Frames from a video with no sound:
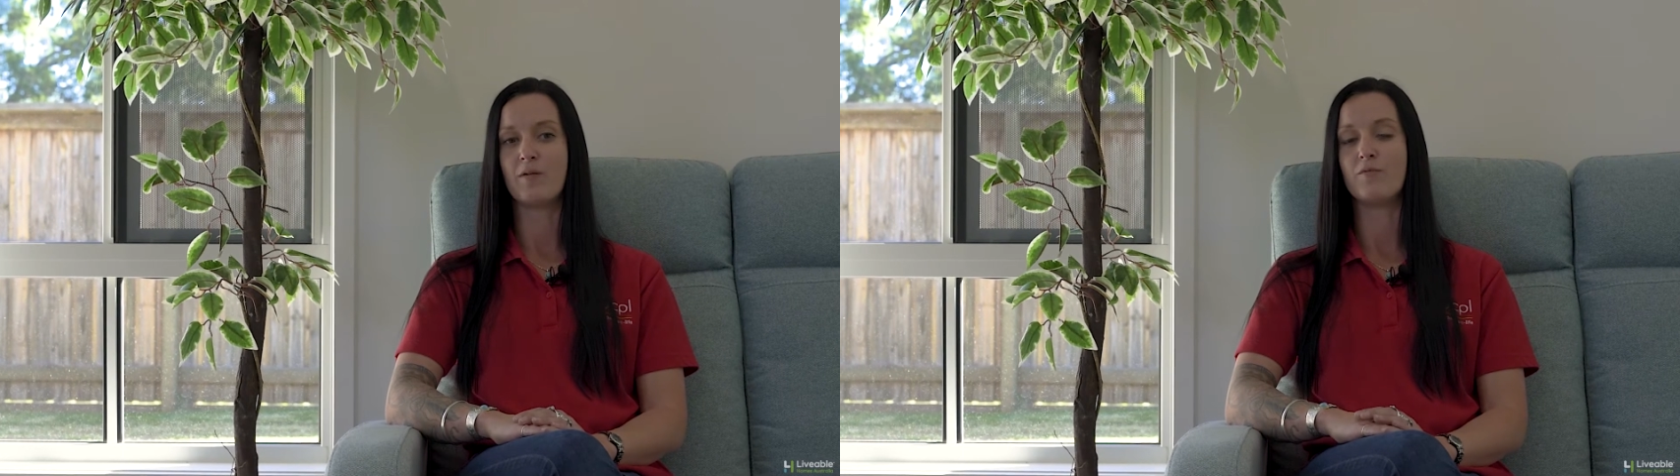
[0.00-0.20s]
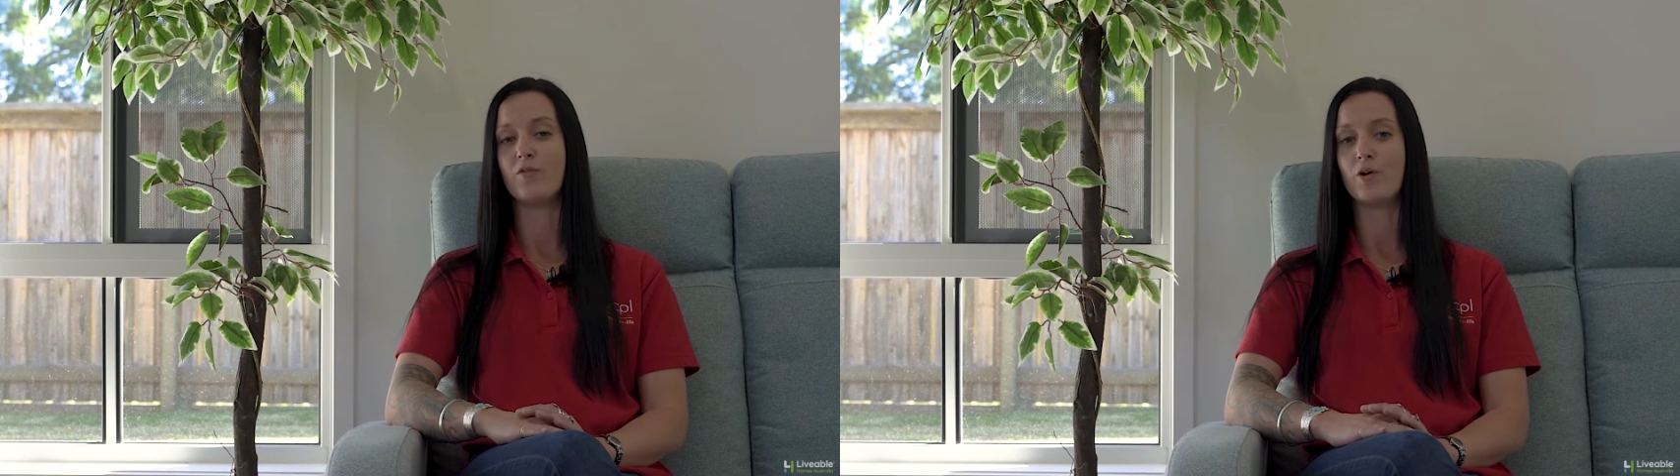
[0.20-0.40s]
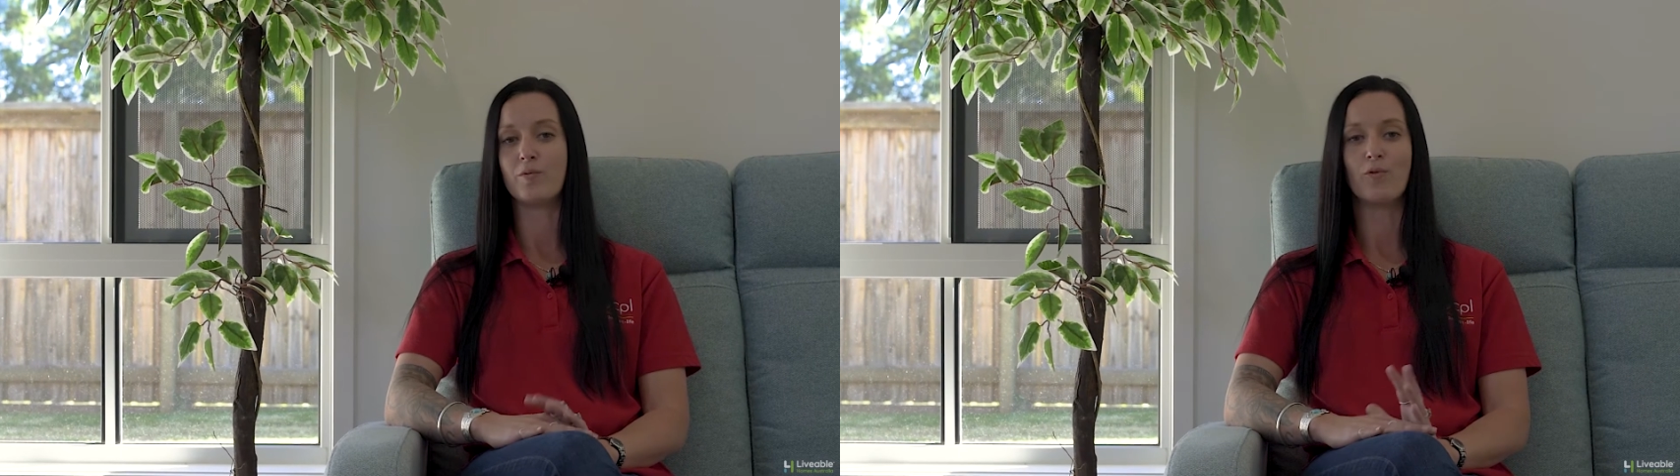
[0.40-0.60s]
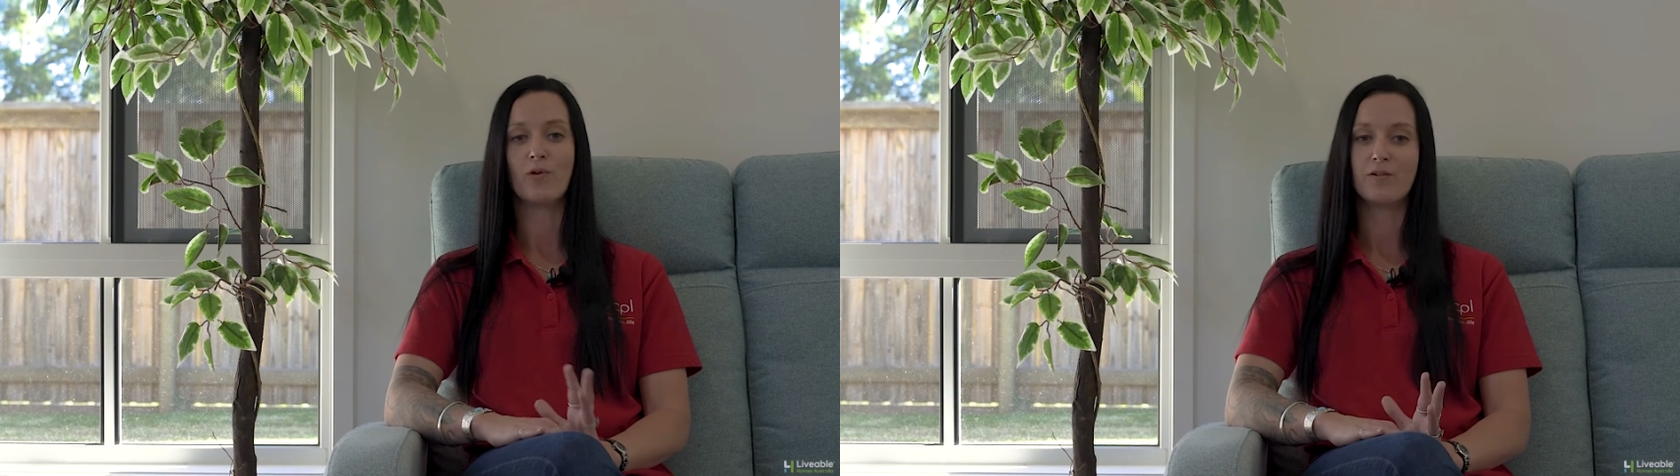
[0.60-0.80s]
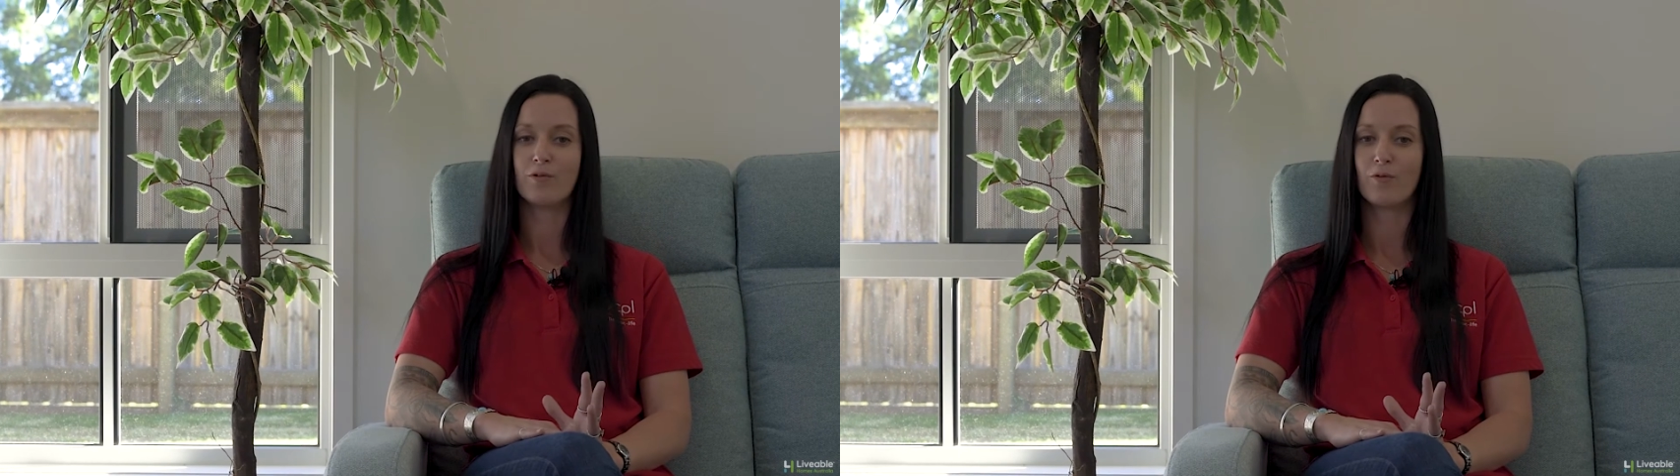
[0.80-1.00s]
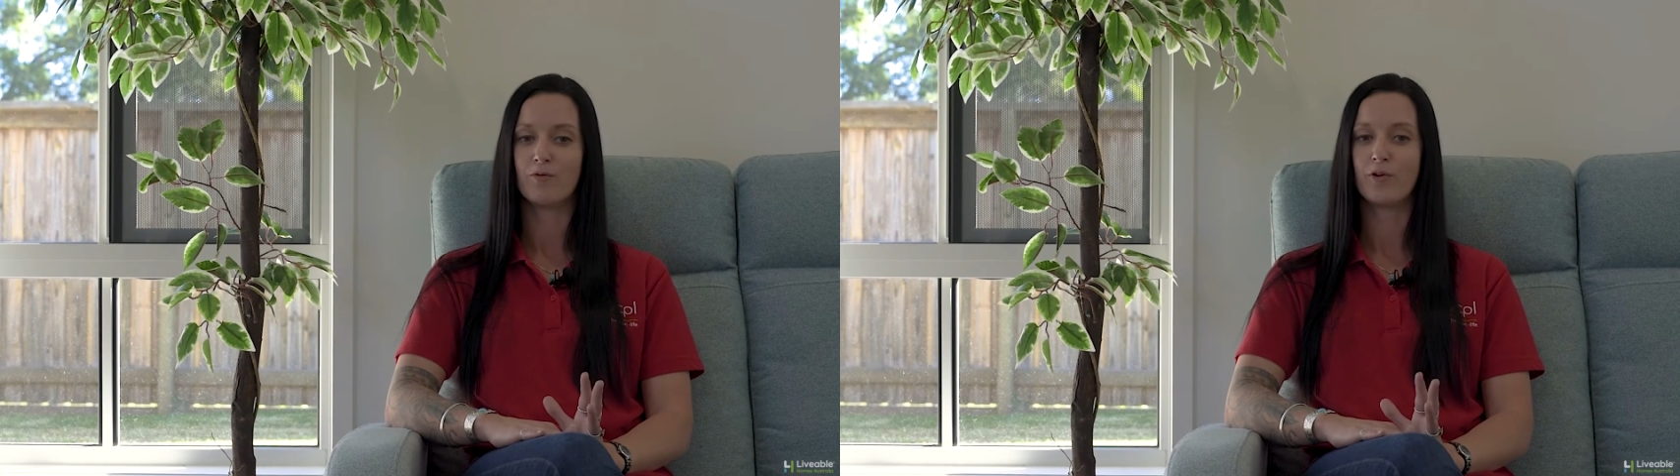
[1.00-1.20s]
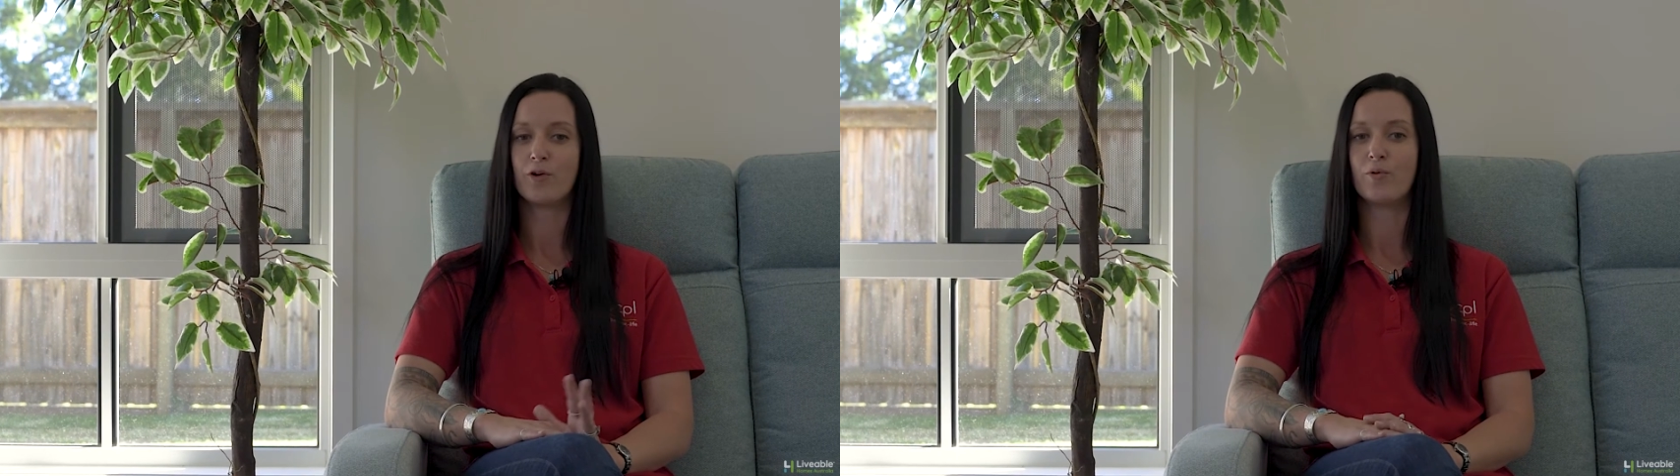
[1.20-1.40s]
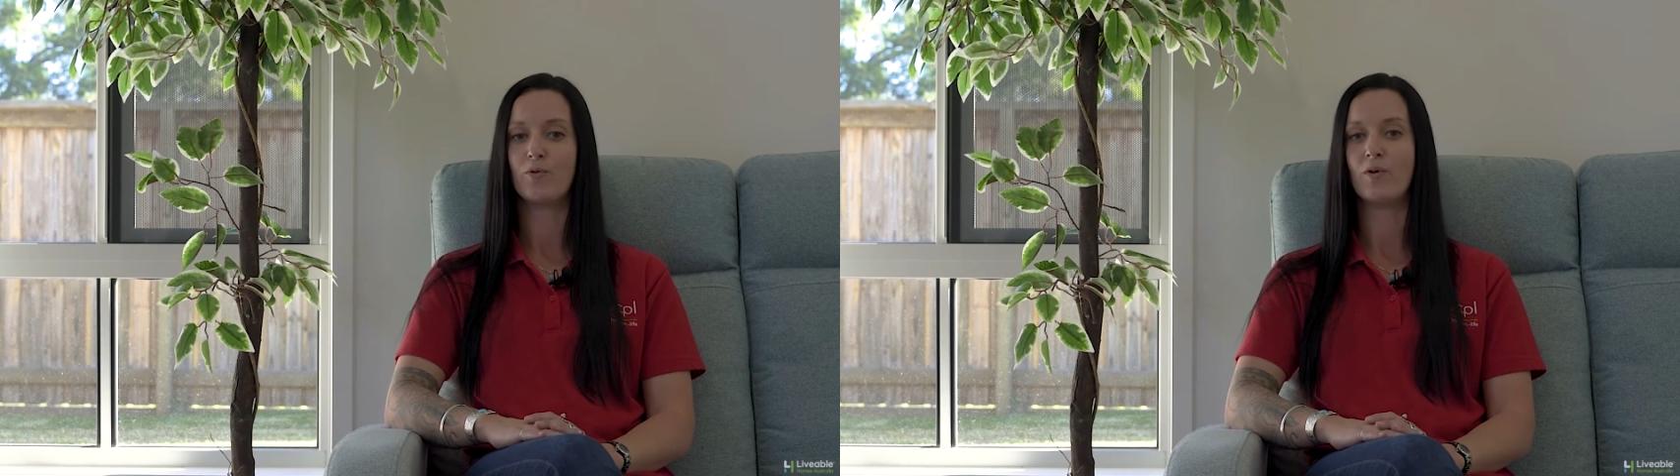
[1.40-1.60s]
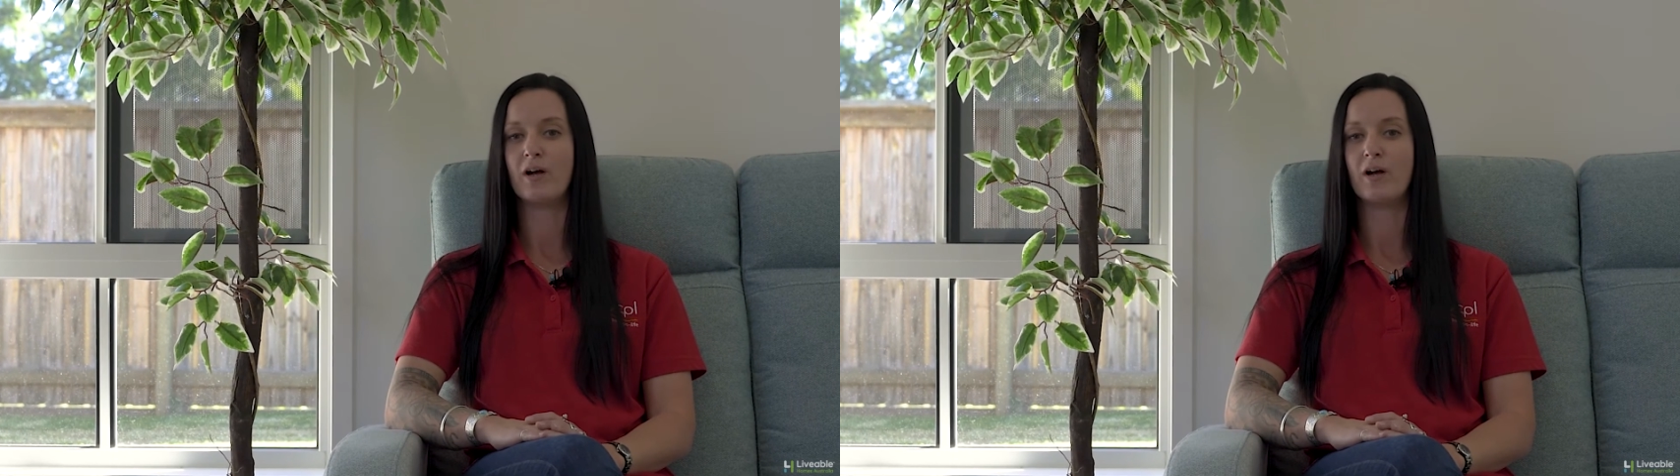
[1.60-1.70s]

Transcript: verbal and non-verbal,